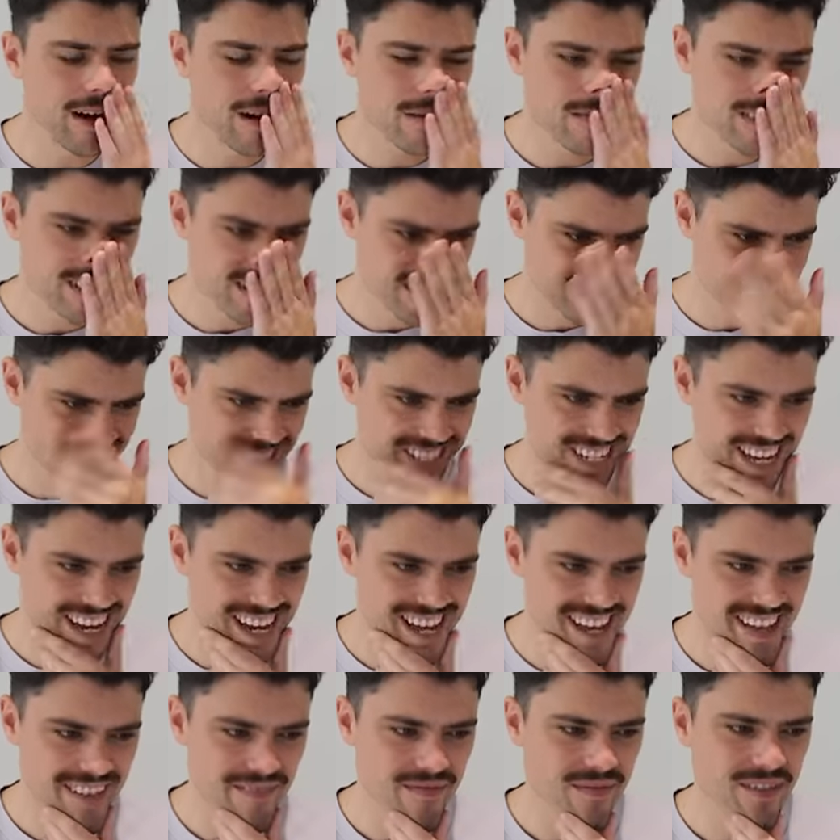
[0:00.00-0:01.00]
I'm going to
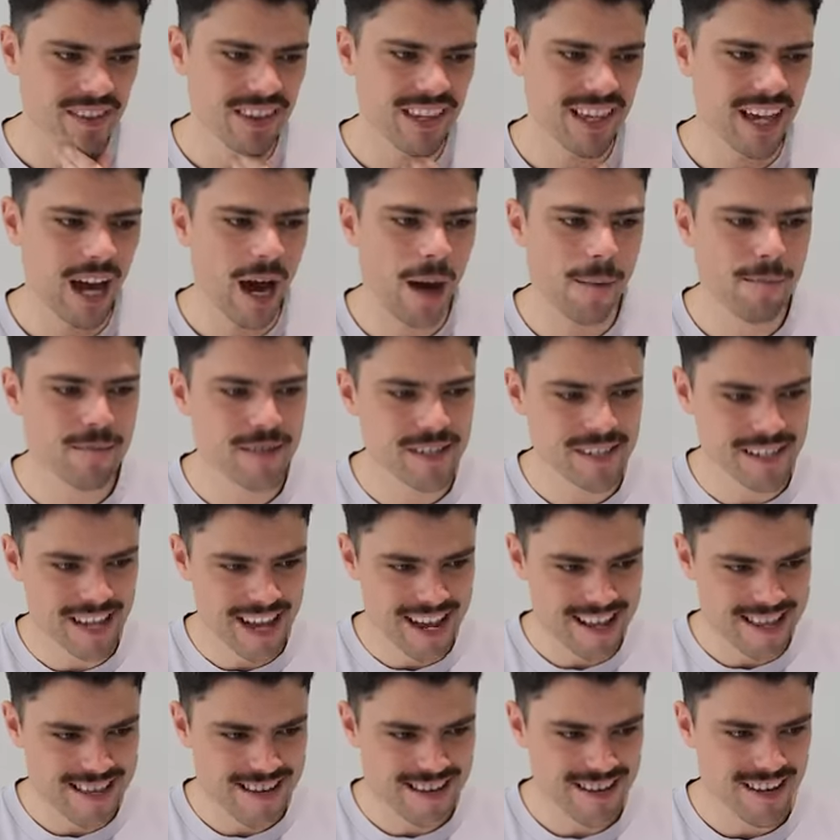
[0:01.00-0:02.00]
say
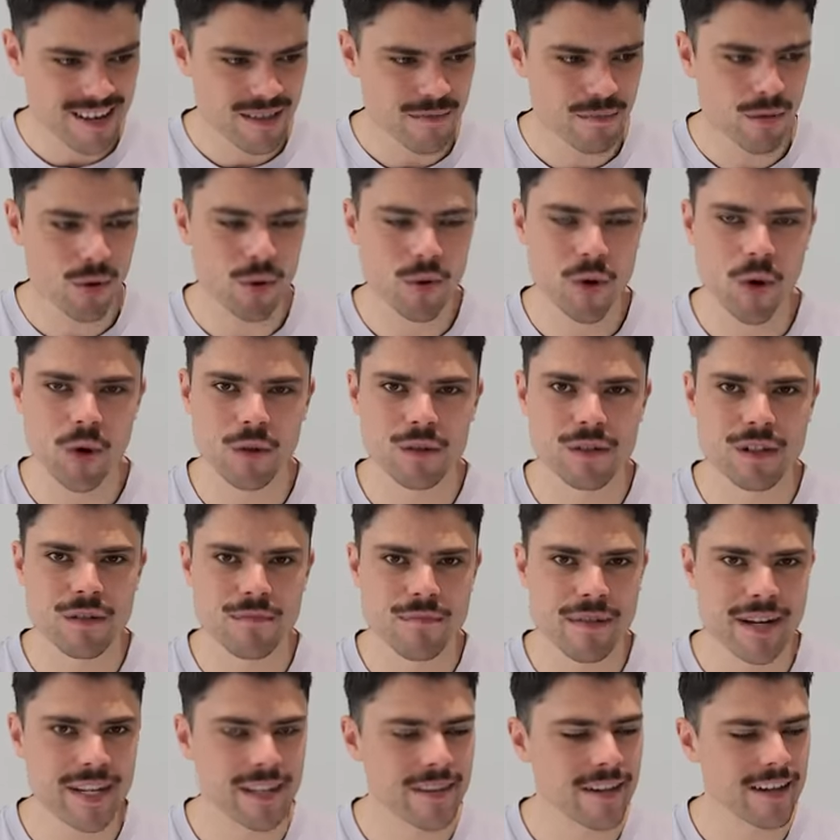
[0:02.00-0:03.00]
upset, Bulldogs to
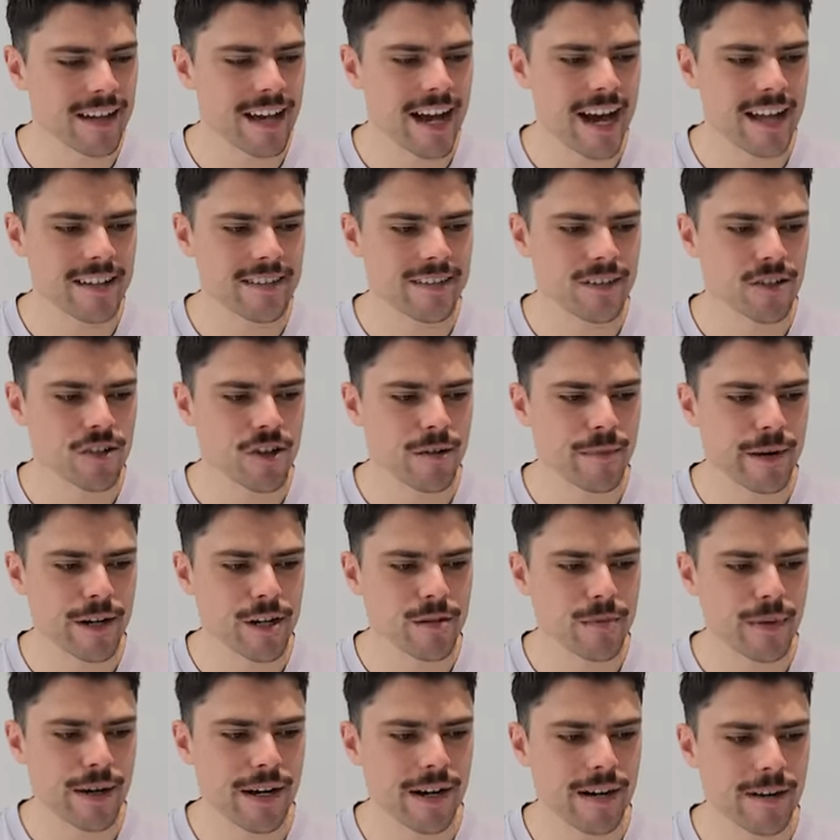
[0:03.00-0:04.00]
beat the Cats at G M
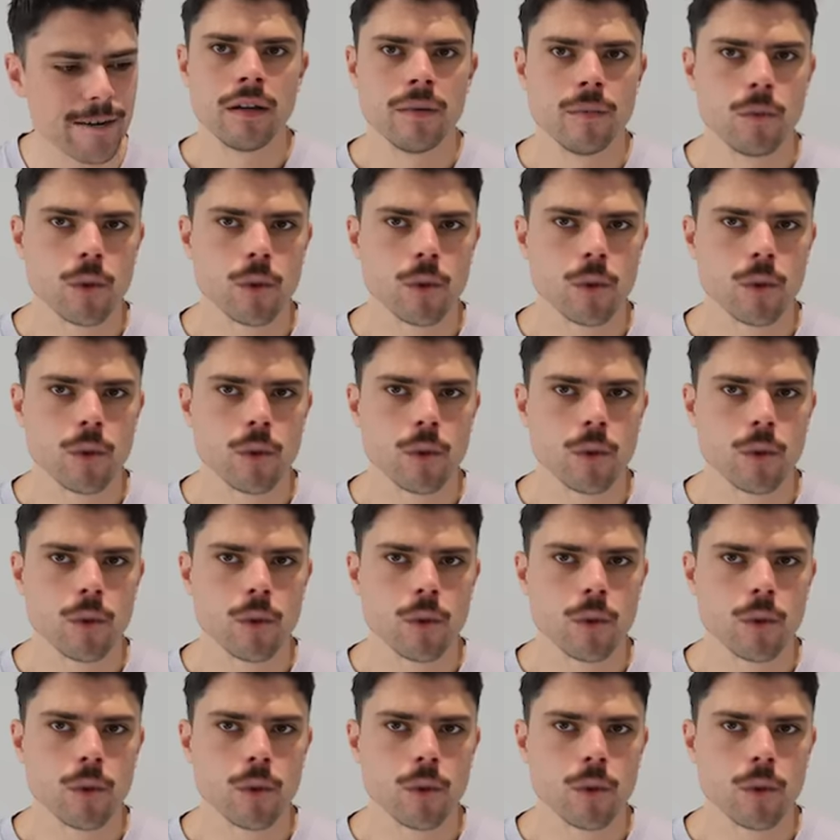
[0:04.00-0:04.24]
H B A.